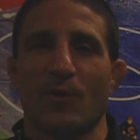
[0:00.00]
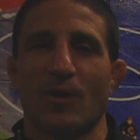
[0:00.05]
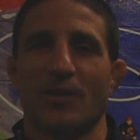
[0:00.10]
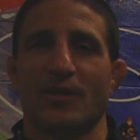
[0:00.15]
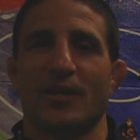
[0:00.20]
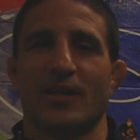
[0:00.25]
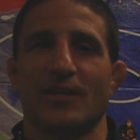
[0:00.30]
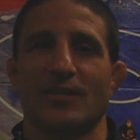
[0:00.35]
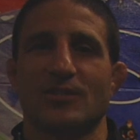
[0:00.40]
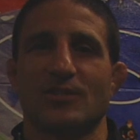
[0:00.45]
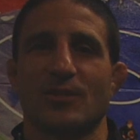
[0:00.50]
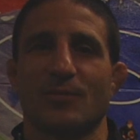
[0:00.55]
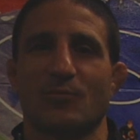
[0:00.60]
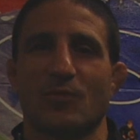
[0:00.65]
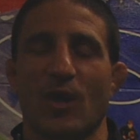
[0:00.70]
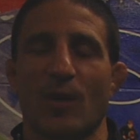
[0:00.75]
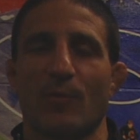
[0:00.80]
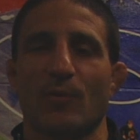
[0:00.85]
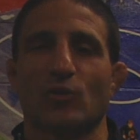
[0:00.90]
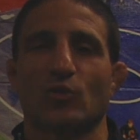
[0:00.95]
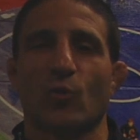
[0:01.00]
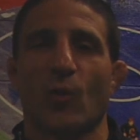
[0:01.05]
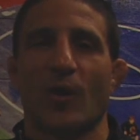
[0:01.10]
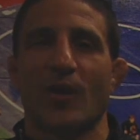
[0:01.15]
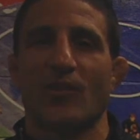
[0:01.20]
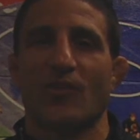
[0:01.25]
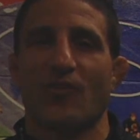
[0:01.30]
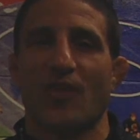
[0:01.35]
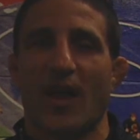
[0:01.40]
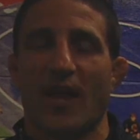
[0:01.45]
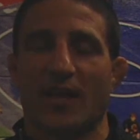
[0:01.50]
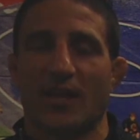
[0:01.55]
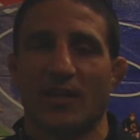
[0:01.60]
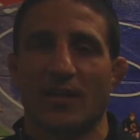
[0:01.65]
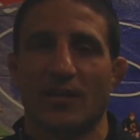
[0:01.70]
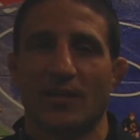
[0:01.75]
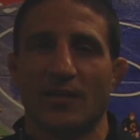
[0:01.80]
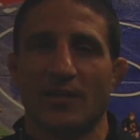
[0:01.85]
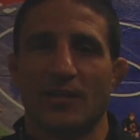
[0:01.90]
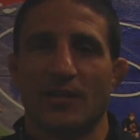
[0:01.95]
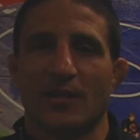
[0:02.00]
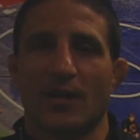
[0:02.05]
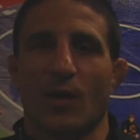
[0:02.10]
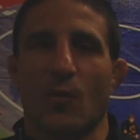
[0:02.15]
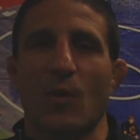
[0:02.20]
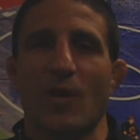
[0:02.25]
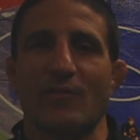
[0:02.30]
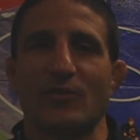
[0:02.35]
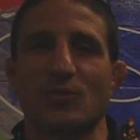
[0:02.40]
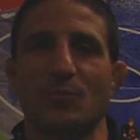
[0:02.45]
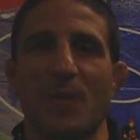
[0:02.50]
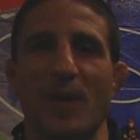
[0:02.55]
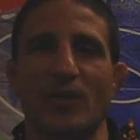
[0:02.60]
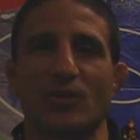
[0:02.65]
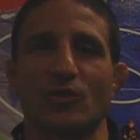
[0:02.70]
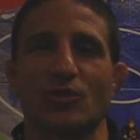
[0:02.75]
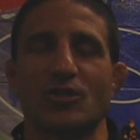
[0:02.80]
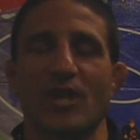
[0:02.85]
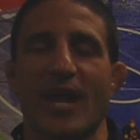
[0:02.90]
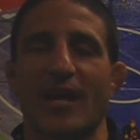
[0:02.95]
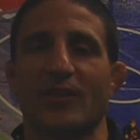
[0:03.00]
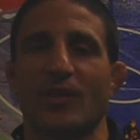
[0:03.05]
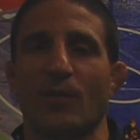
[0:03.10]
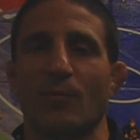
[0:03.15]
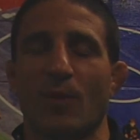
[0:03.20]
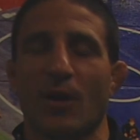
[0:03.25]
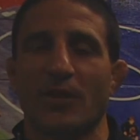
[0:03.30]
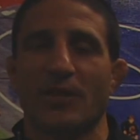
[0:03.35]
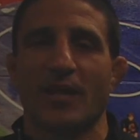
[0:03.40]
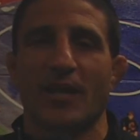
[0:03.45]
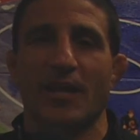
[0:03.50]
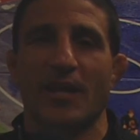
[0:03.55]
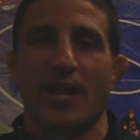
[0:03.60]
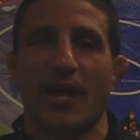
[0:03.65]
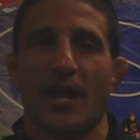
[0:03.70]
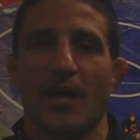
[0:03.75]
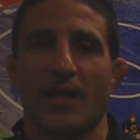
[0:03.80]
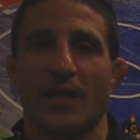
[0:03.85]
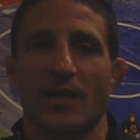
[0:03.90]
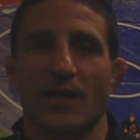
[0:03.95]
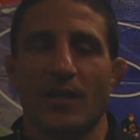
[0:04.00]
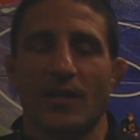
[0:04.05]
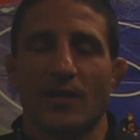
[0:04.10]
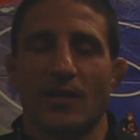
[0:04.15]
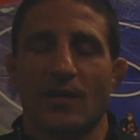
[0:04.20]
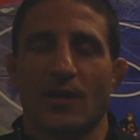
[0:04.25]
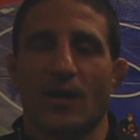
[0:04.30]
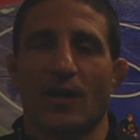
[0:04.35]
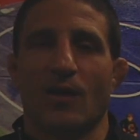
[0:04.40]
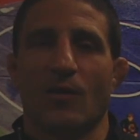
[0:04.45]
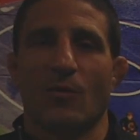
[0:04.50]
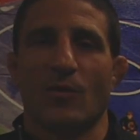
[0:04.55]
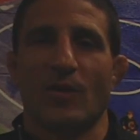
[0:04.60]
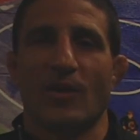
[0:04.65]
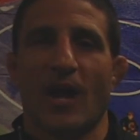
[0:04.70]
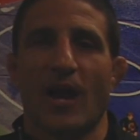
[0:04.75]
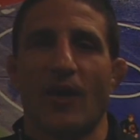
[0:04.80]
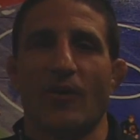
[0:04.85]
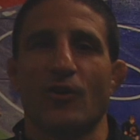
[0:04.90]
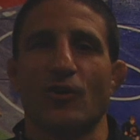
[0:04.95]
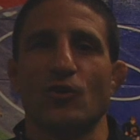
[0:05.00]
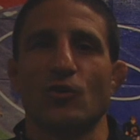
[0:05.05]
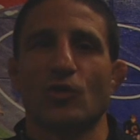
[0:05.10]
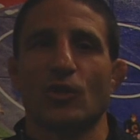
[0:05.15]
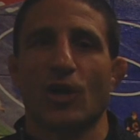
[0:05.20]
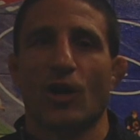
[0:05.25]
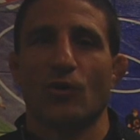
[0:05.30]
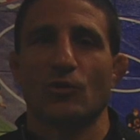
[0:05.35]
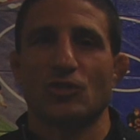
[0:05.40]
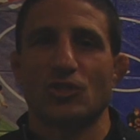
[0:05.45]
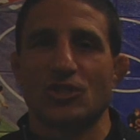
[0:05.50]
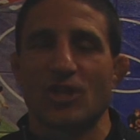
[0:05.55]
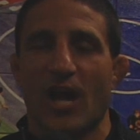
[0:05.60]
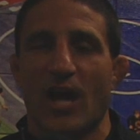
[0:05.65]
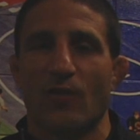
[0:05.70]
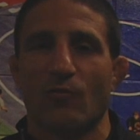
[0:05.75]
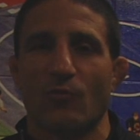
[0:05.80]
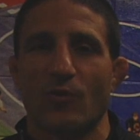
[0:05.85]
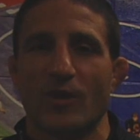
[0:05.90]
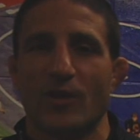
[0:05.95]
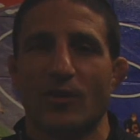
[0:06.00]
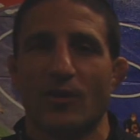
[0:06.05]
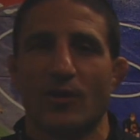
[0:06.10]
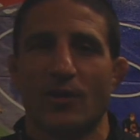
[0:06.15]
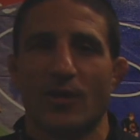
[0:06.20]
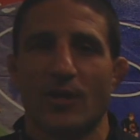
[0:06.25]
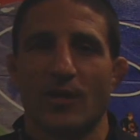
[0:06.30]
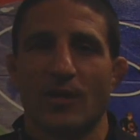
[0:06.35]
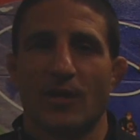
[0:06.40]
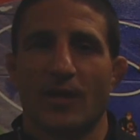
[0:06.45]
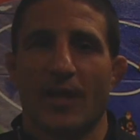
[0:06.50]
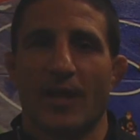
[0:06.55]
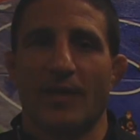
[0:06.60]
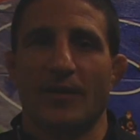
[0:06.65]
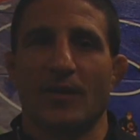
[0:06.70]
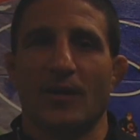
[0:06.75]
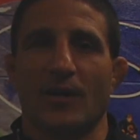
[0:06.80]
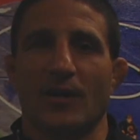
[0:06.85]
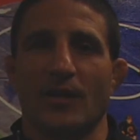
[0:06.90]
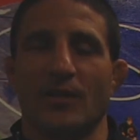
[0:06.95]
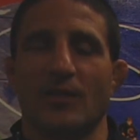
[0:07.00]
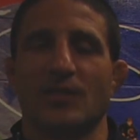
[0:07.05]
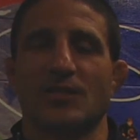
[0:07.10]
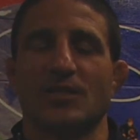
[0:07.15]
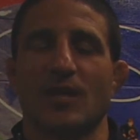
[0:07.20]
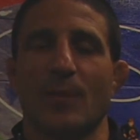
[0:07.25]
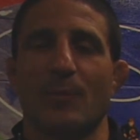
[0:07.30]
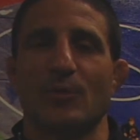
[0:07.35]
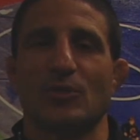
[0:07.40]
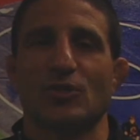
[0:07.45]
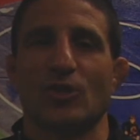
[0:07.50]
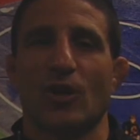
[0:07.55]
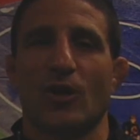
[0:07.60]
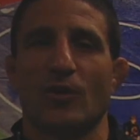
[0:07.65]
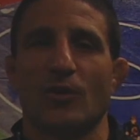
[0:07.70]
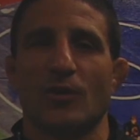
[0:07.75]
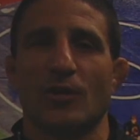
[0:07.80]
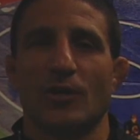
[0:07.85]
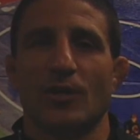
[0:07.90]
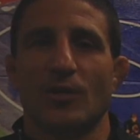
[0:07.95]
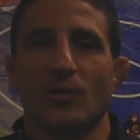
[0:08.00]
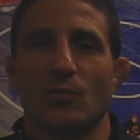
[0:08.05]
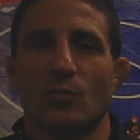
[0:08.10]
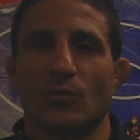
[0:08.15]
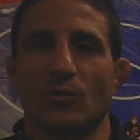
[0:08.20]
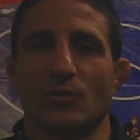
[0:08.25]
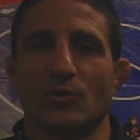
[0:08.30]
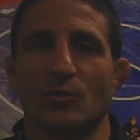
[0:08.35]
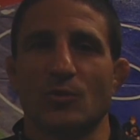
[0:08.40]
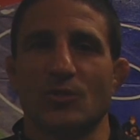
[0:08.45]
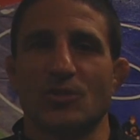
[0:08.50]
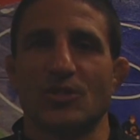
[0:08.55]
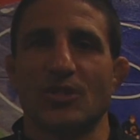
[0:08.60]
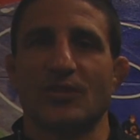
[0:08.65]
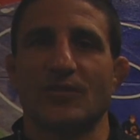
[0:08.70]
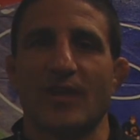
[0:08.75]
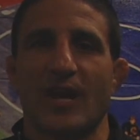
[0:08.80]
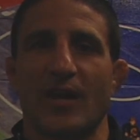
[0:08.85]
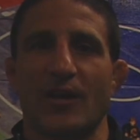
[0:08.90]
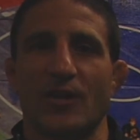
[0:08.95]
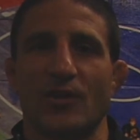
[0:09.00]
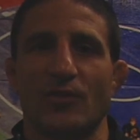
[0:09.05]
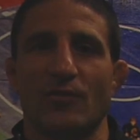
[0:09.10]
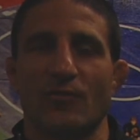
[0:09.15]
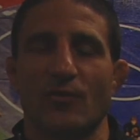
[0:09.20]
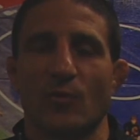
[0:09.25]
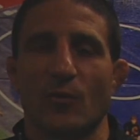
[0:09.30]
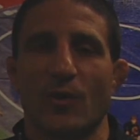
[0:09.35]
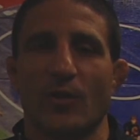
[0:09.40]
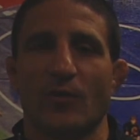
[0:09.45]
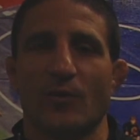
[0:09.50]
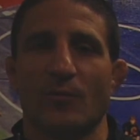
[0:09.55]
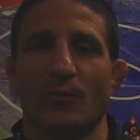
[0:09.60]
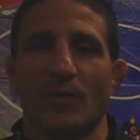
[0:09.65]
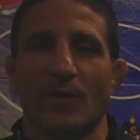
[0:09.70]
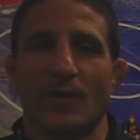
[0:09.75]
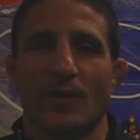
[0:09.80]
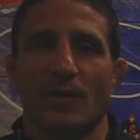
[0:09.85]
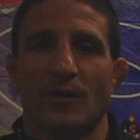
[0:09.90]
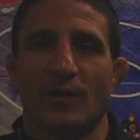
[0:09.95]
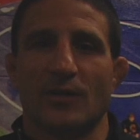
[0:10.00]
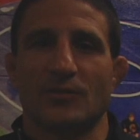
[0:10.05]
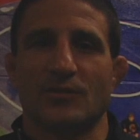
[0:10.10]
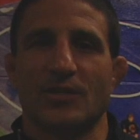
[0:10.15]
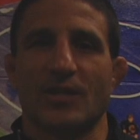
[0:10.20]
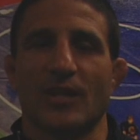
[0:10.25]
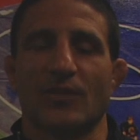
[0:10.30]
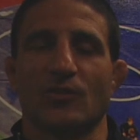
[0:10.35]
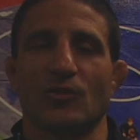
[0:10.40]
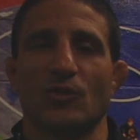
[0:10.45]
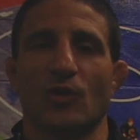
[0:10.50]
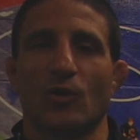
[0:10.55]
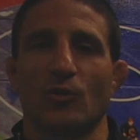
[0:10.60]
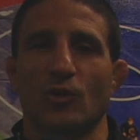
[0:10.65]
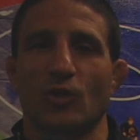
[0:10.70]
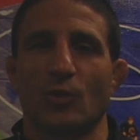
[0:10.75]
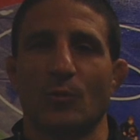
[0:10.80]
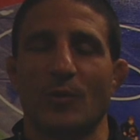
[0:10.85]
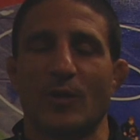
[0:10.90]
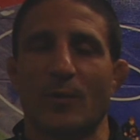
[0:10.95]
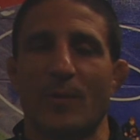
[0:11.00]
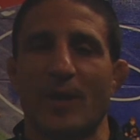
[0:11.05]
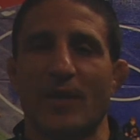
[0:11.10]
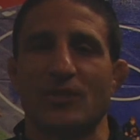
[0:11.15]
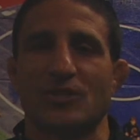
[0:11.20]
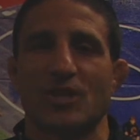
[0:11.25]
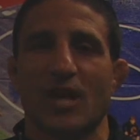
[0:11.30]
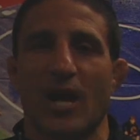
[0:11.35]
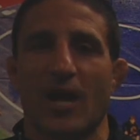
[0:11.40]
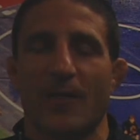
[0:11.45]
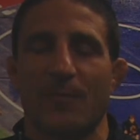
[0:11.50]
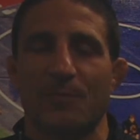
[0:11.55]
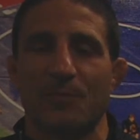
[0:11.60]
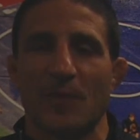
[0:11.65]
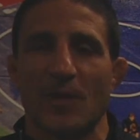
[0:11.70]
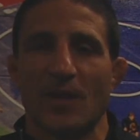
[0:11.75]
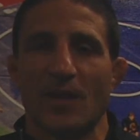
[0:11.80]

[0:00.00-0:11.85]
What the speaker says: Monday, September 22nd. We have a special Jacked Up Monday today. We hired a new coach, Jon Reader, and in this episode, we'll do a sit-down interview with him to get to know a little bit about Jon.